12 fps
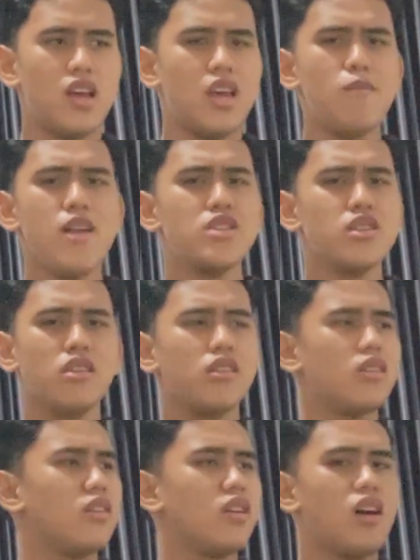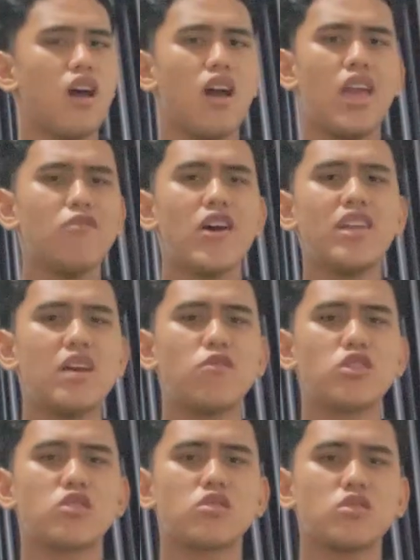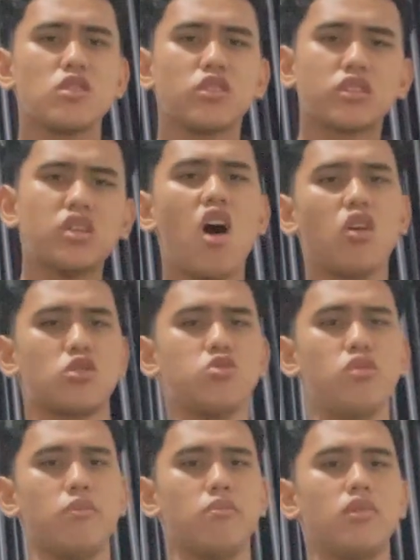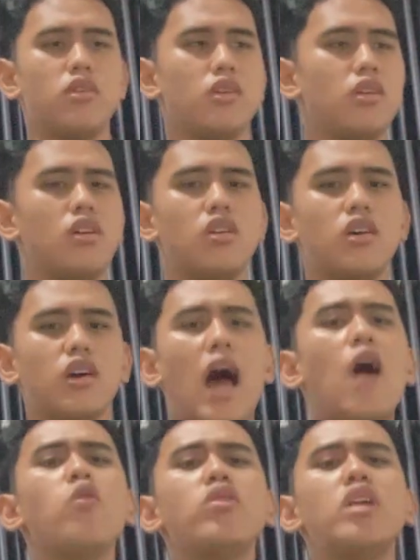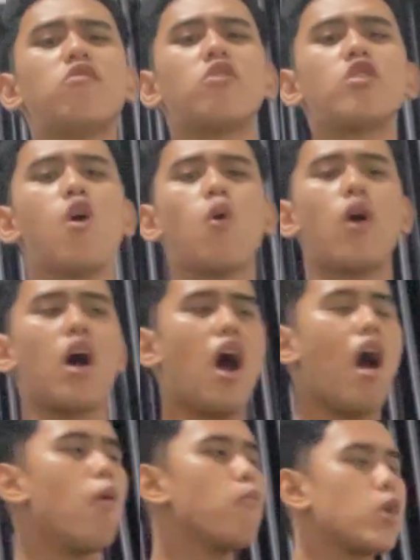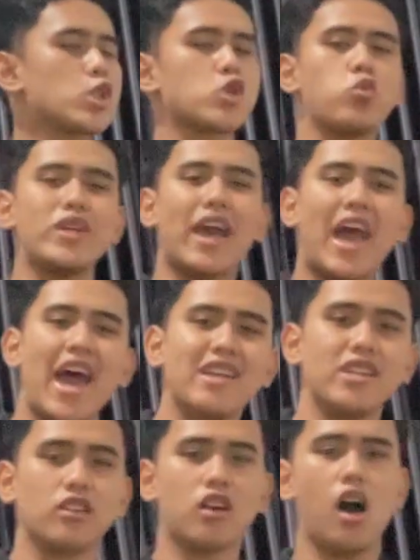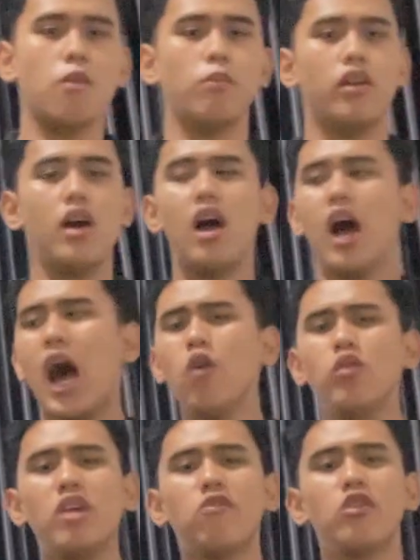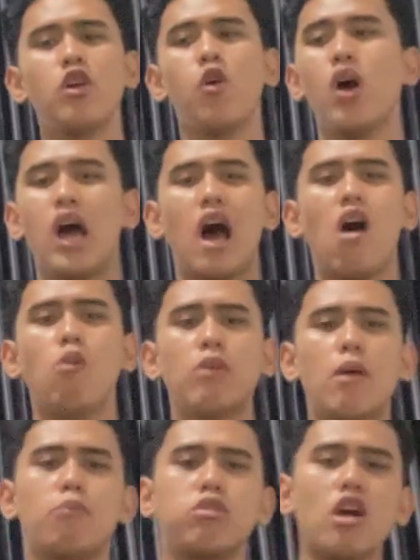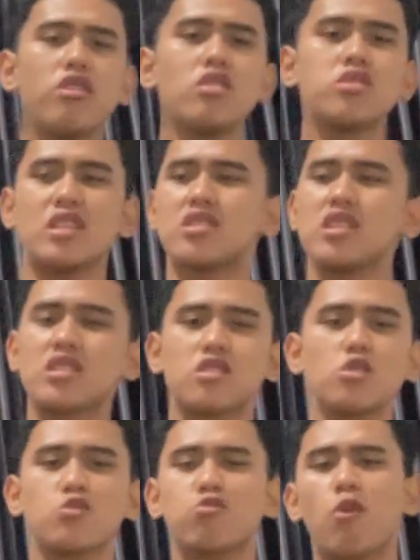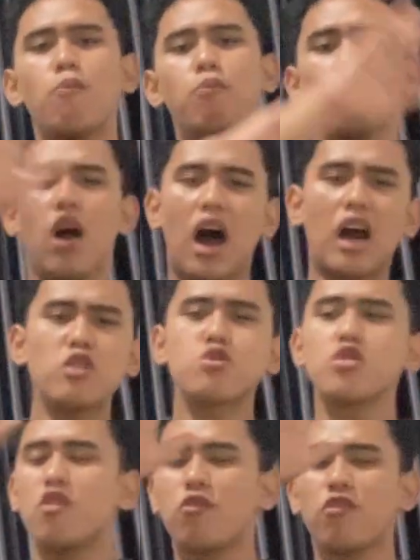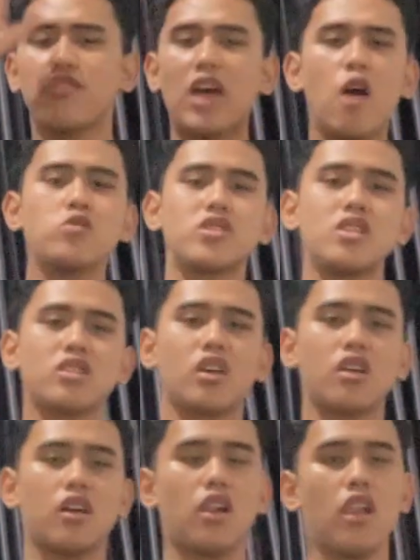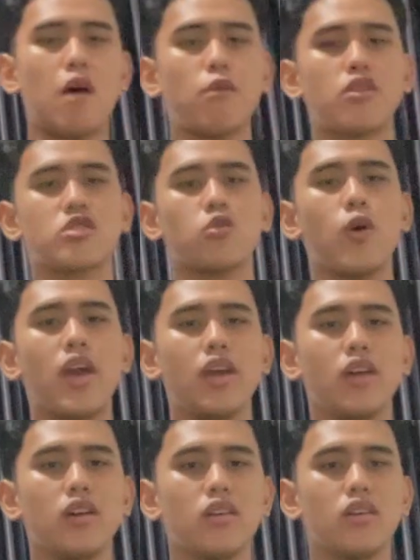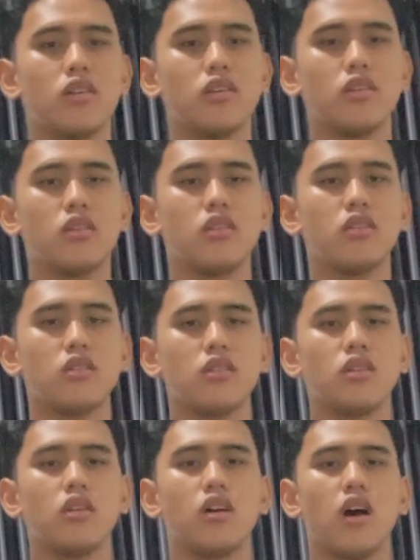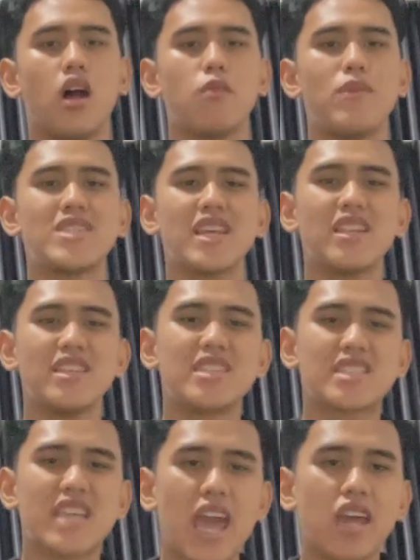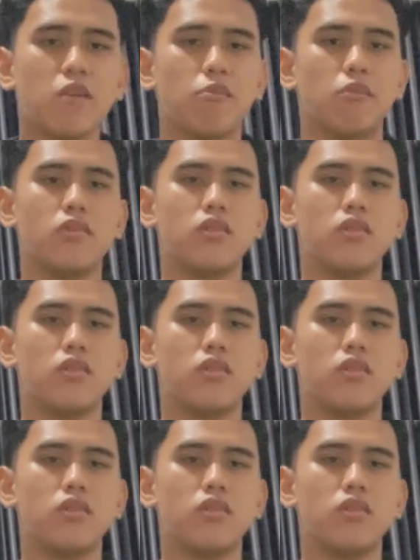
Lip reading: Imagine if I never talked to him. I would never know how much we had in common. I would never know how my brothers and sisters from hundreds of thousands of kilometers away are basically the same.